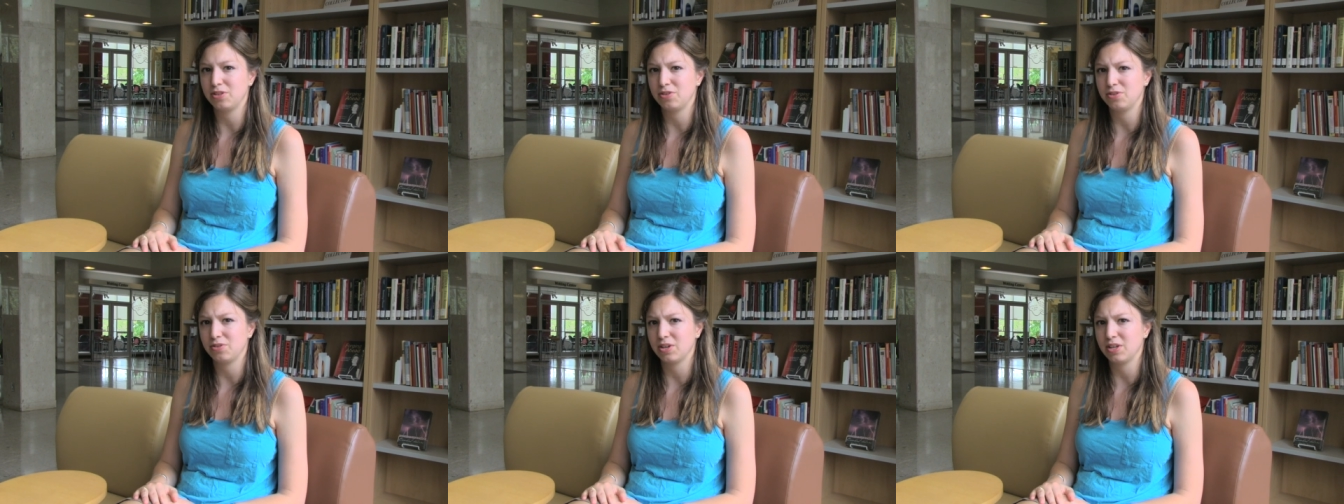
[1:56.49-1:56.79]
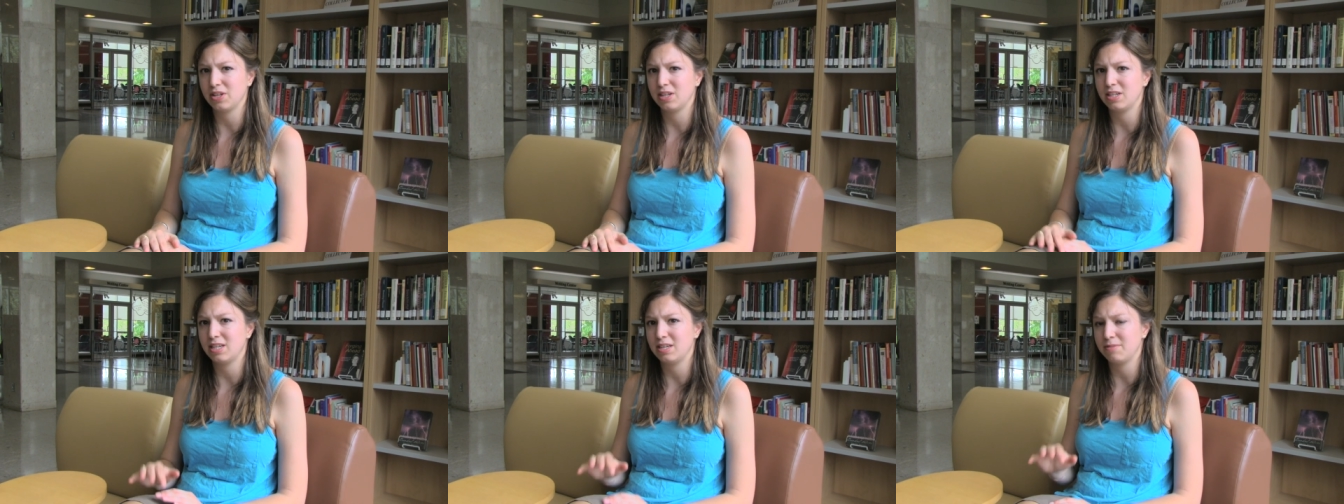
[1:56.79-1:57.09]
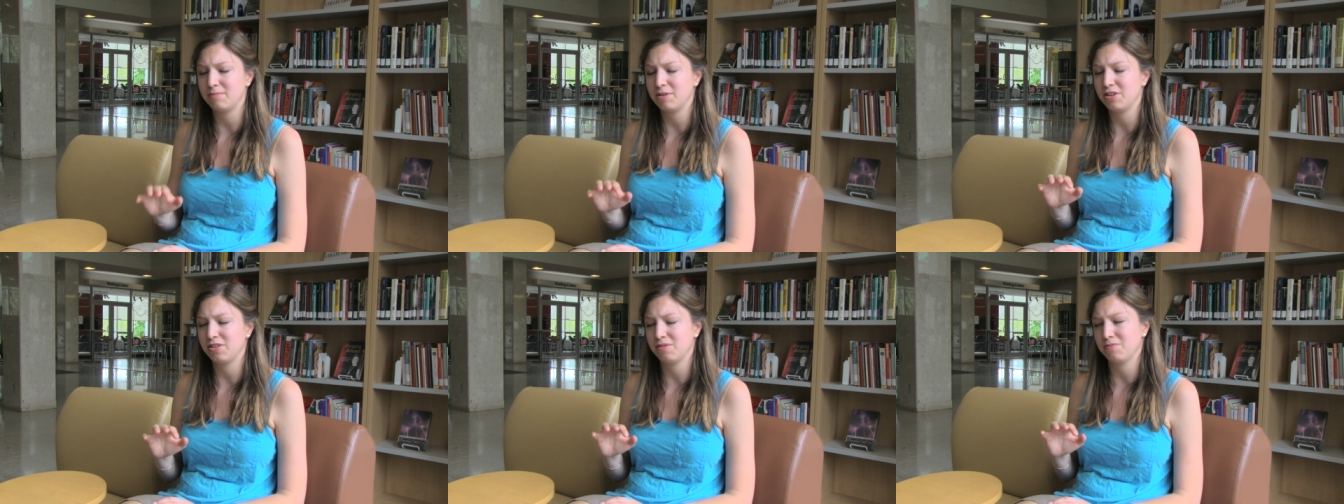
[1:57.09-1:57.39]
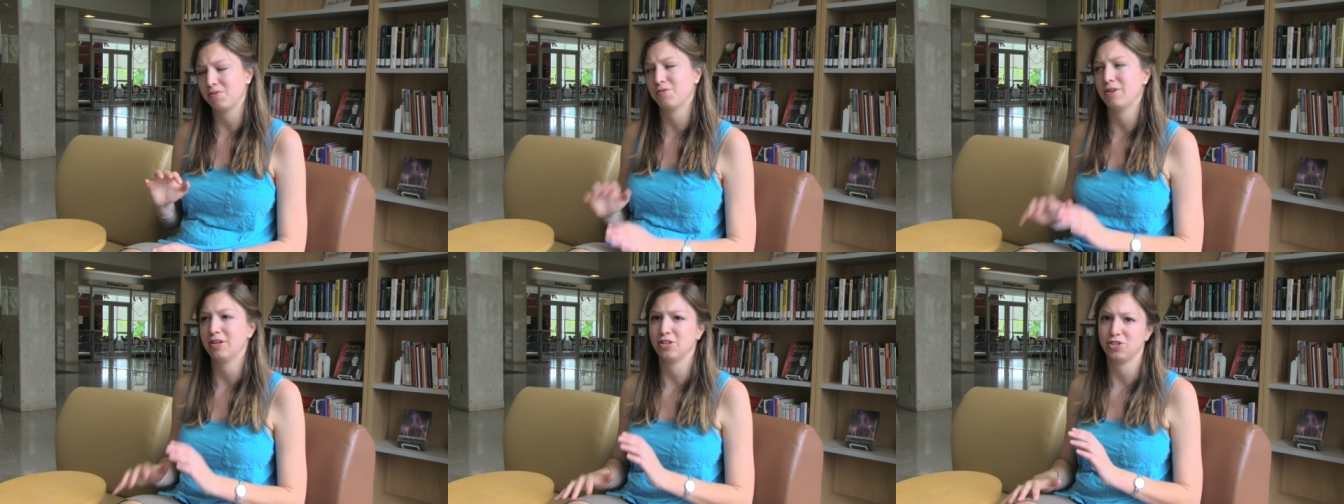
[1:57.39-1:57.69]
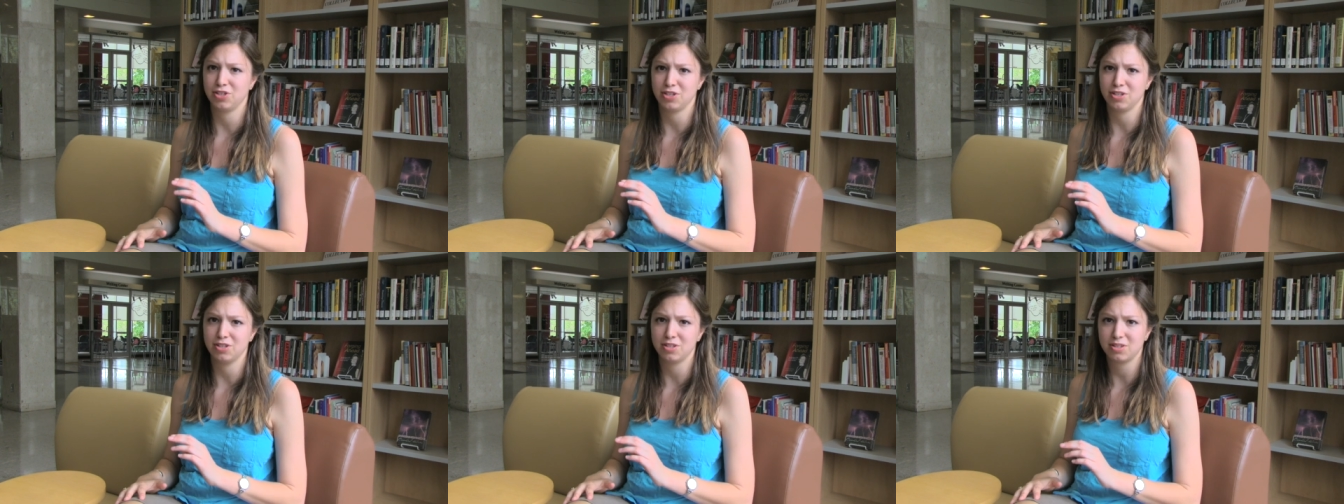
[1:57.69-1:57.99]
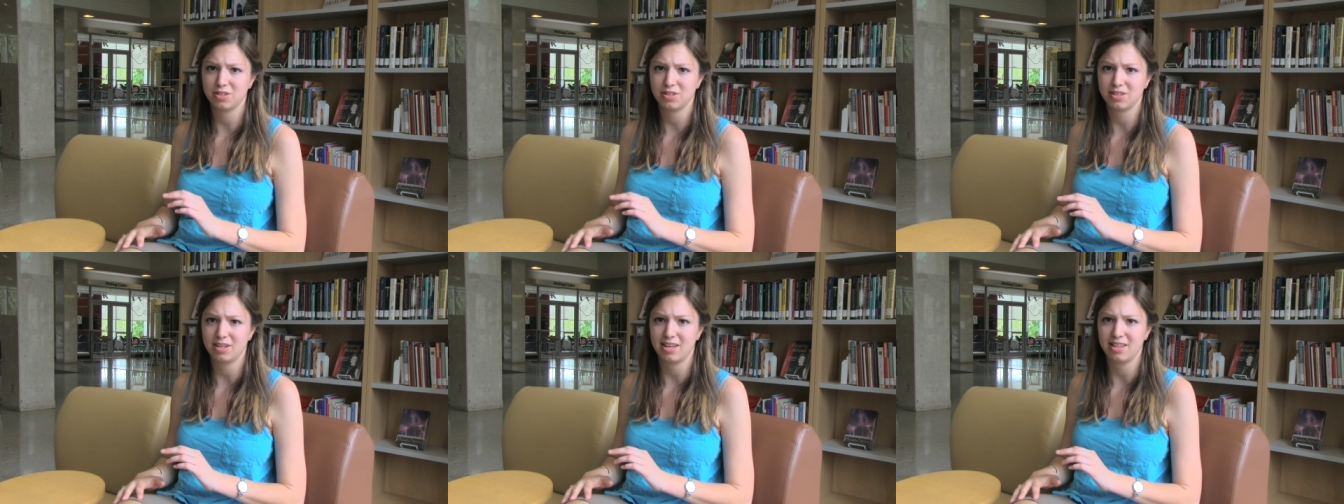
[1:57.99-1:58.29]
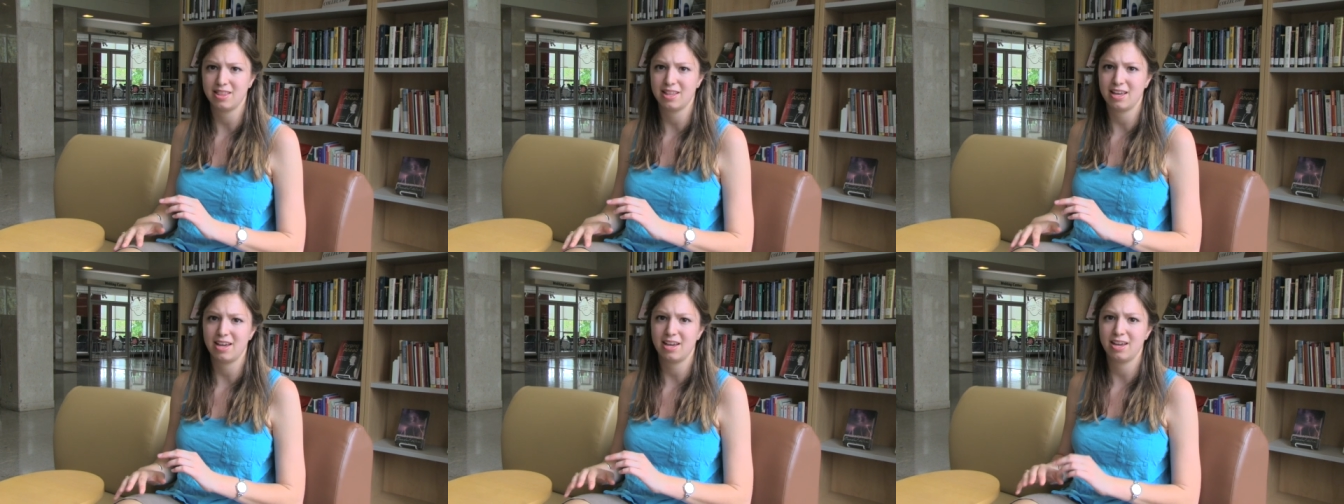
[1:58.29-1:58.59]
you can email them questions
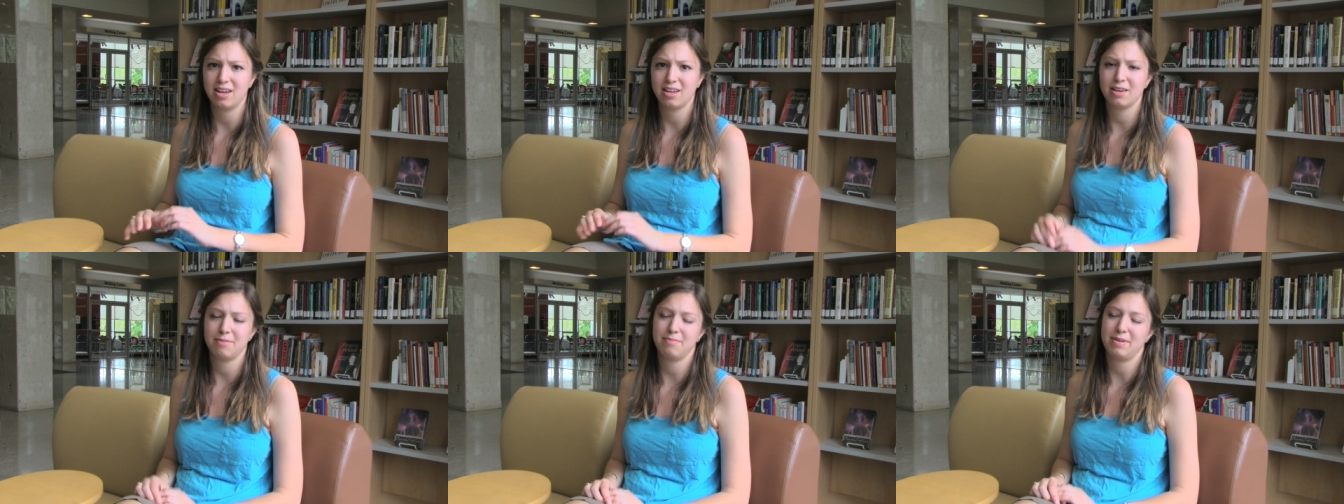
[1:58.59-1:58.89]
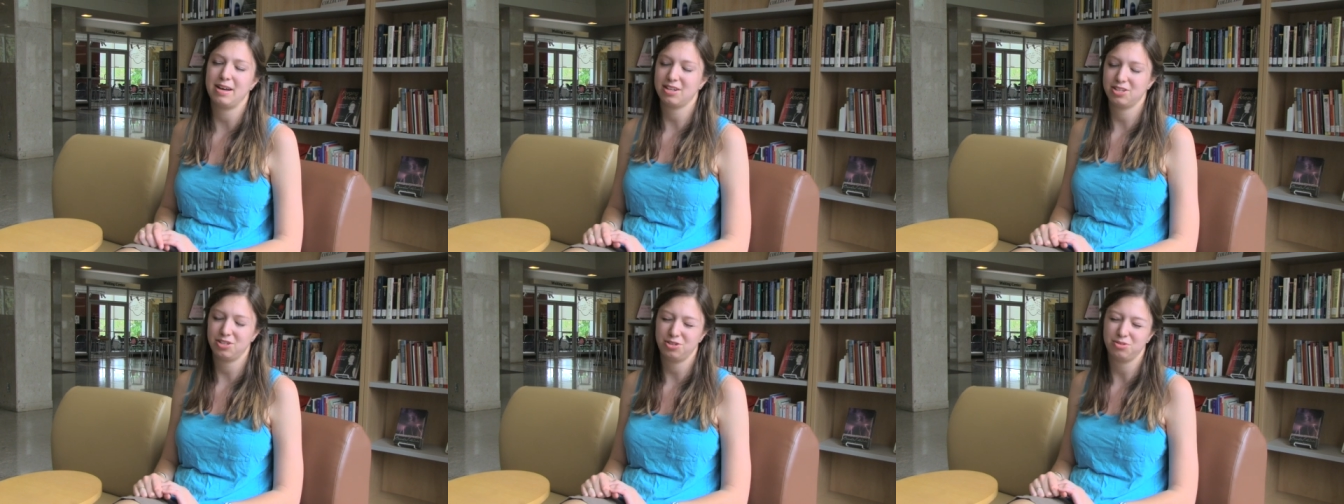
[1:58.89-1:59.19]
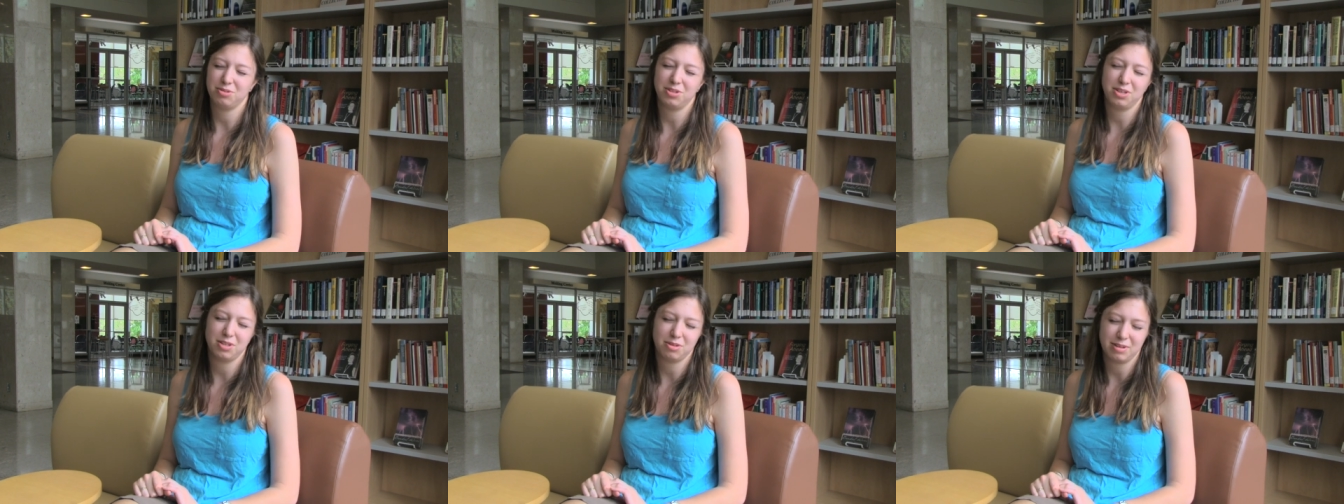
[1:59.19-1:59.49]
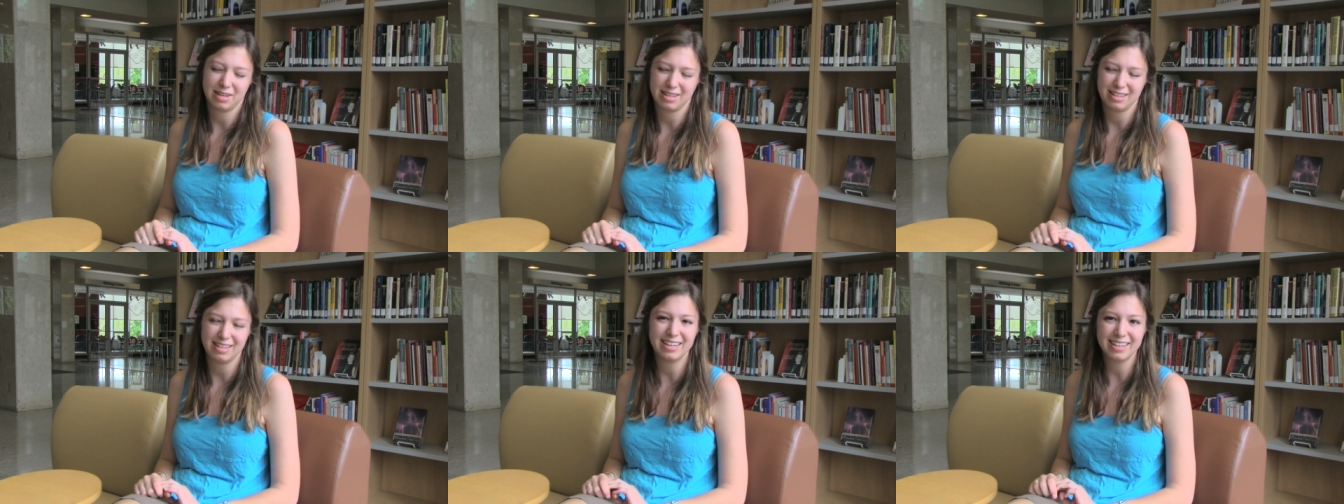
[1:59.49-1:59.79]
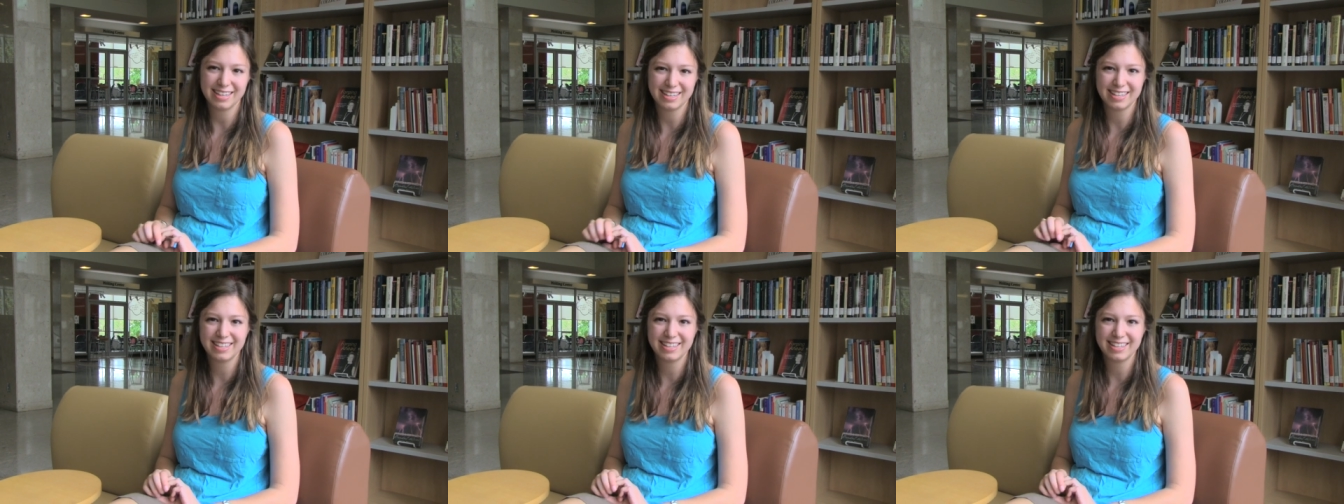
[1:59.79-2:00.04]
and they get back to you really quickly.